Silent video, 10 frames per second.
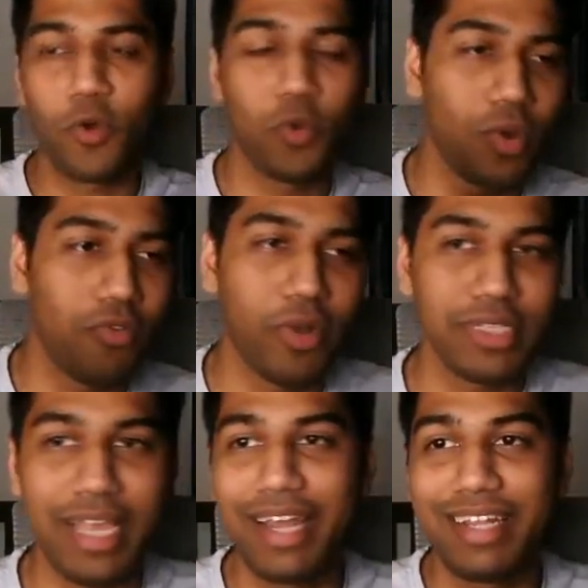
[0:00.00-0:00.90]
Google Fonts,
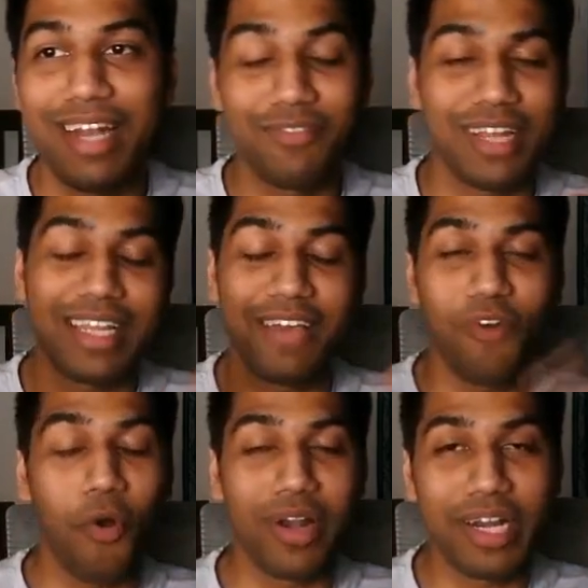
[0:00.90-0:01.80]
and I love that they have
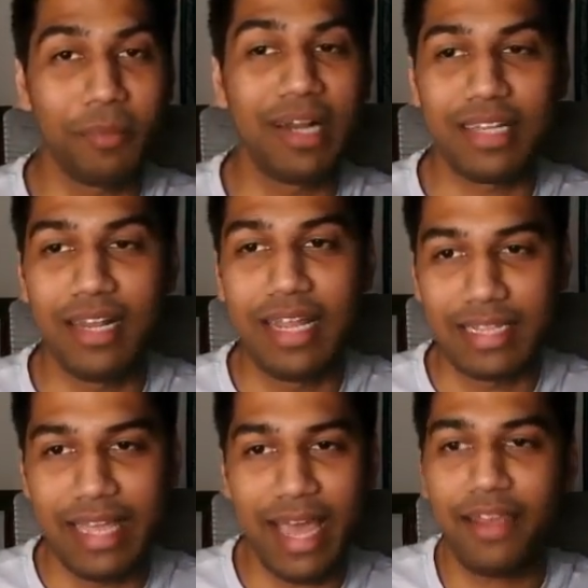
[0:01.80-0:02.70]
already built the link
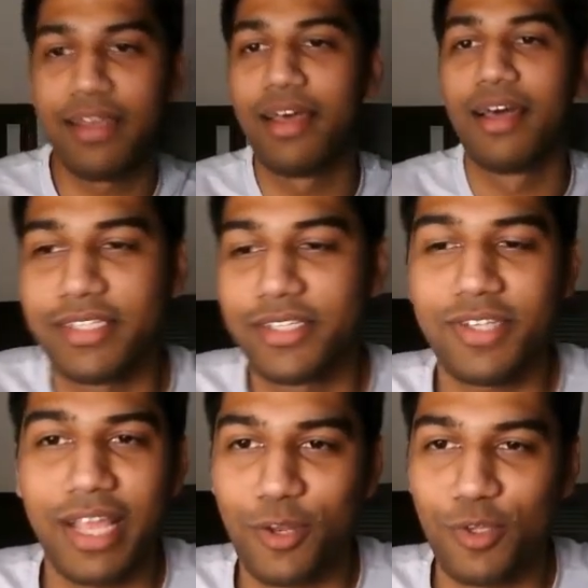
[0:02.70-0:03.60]
there. Just
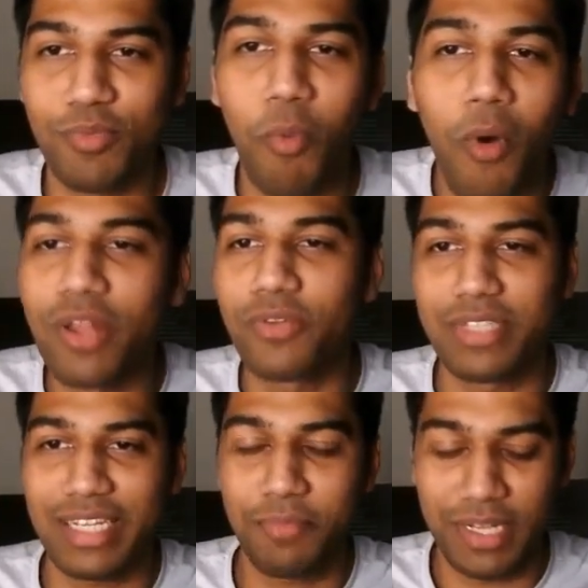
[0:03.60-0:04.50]
like, small user
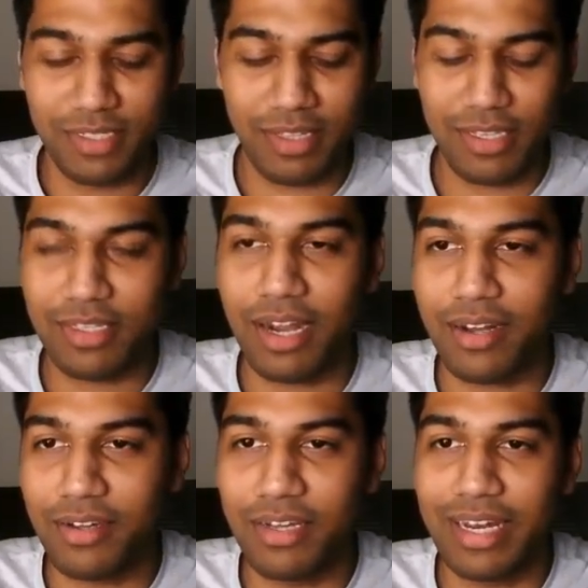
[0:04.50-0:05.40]
experience things that
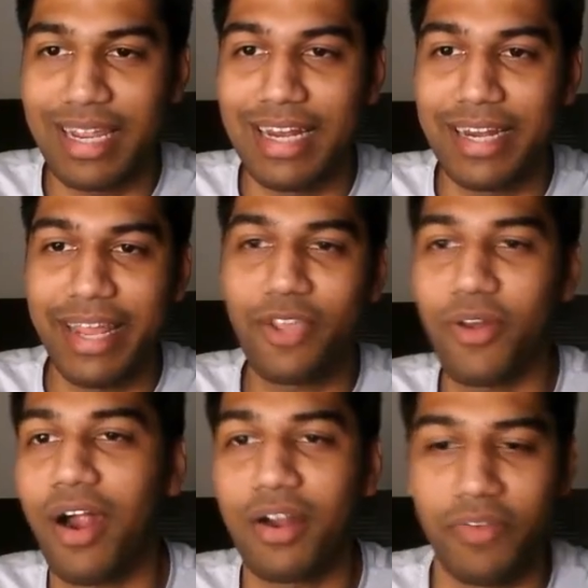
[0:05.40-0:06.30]
really take your
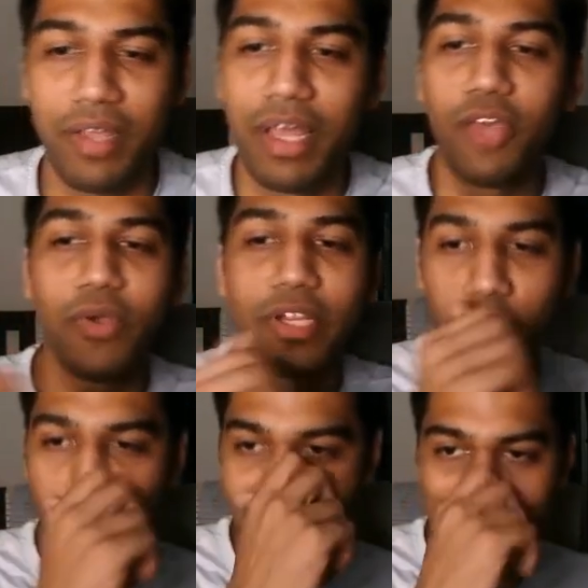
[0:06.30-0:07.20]
heart away. You can
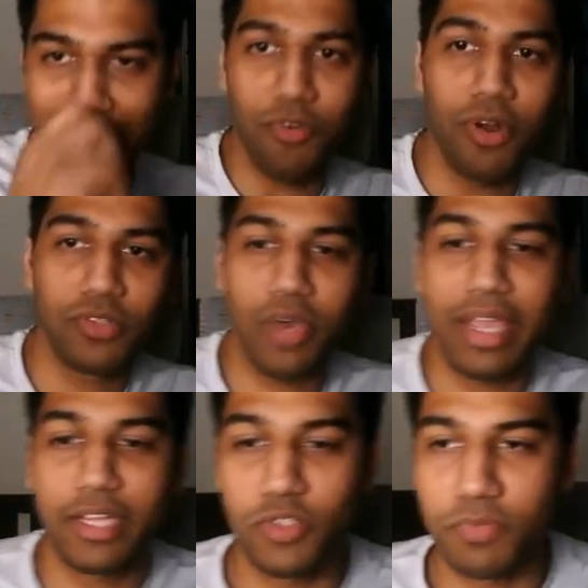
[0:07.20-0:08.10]
choose any font, so I
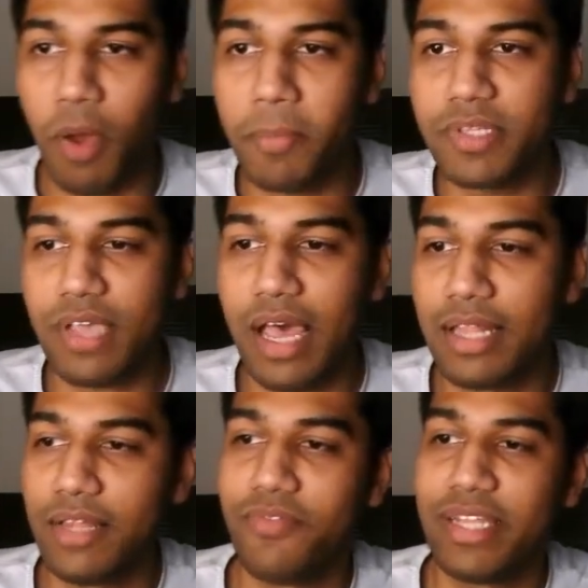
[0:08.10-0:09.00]
can choose Poppins and
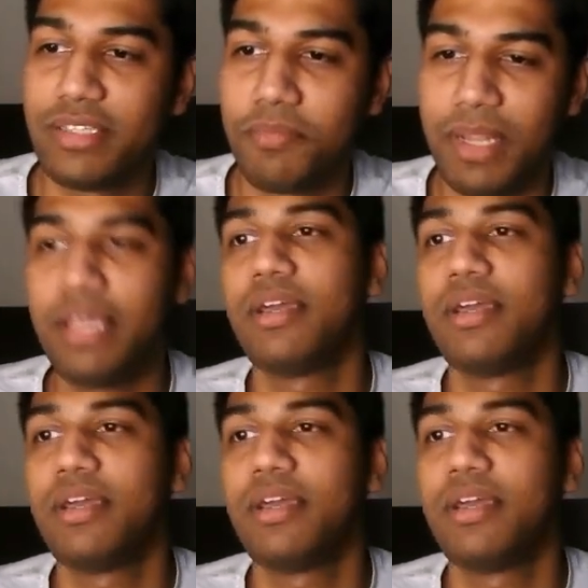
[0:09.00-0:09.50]
then very simply